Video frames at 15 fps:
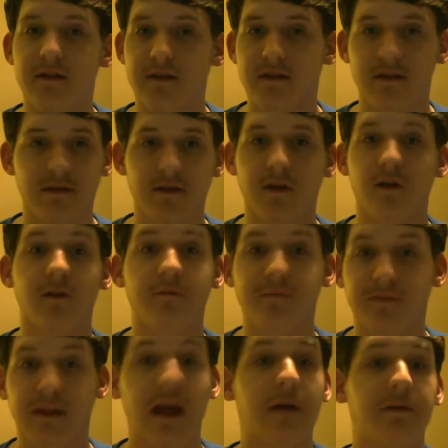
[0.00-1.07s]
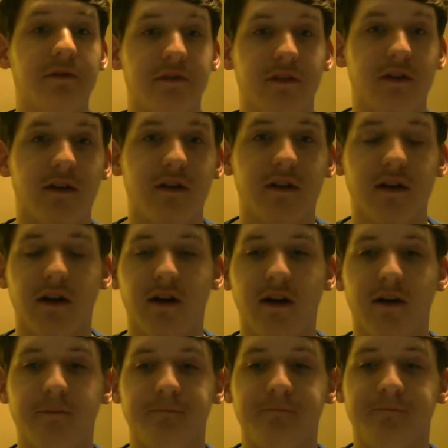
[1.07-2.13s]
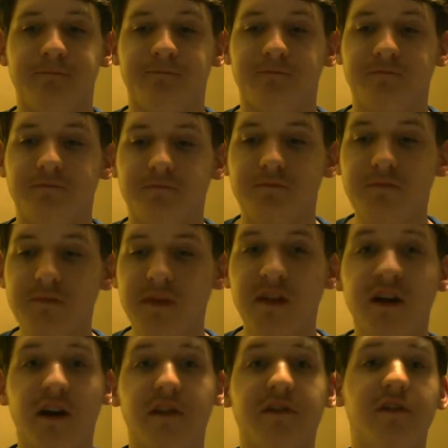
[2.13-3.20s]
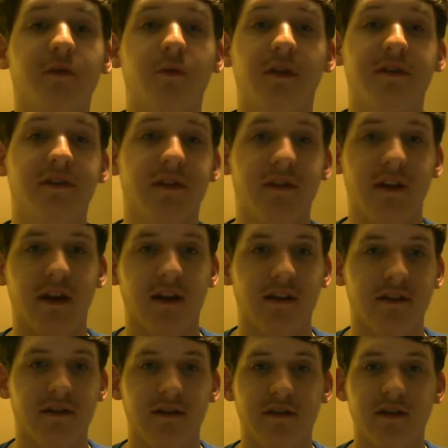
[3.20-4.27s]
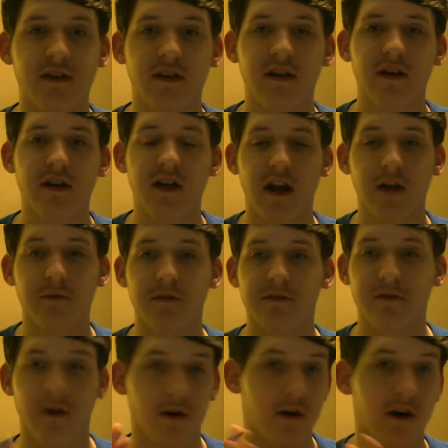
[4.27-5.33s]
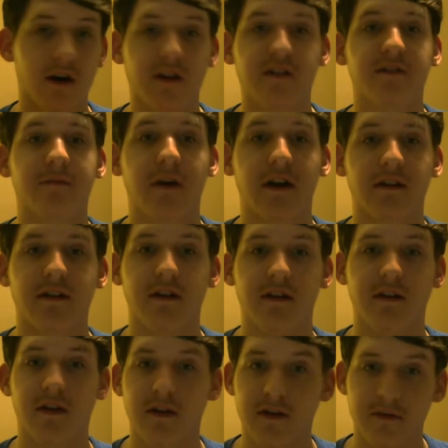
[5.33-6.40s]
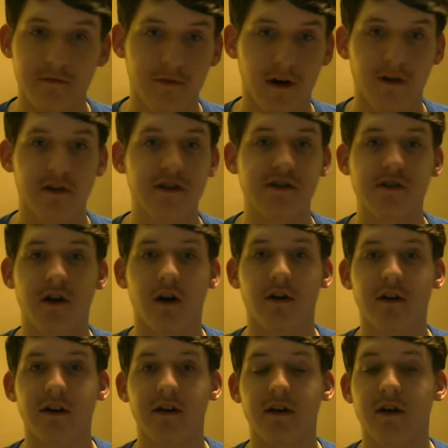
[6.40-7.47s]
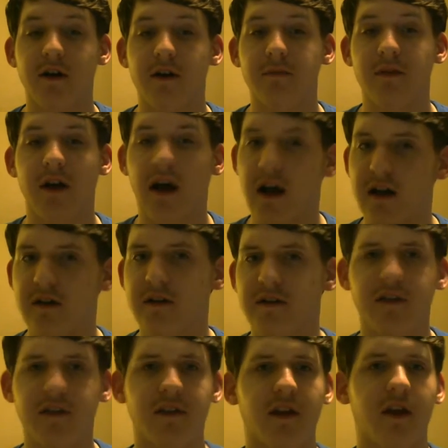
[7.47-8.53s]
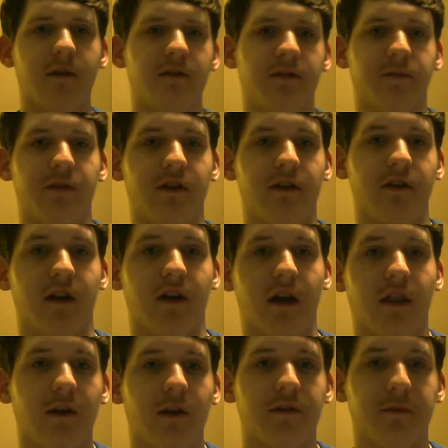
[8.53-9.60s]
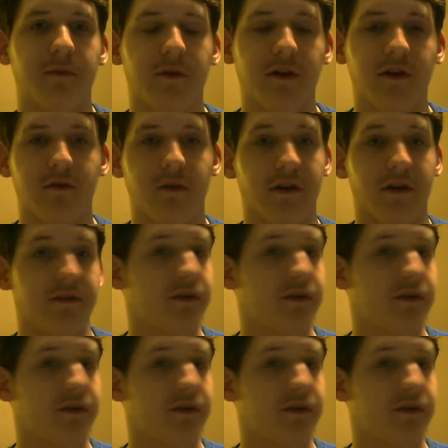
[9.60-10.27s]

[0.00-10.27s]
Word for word: So that was good. Um, there is a twist at the ends and it was very unexpected, very jarring. But I honestly think it was pretty good. I think it was a pretty good twist.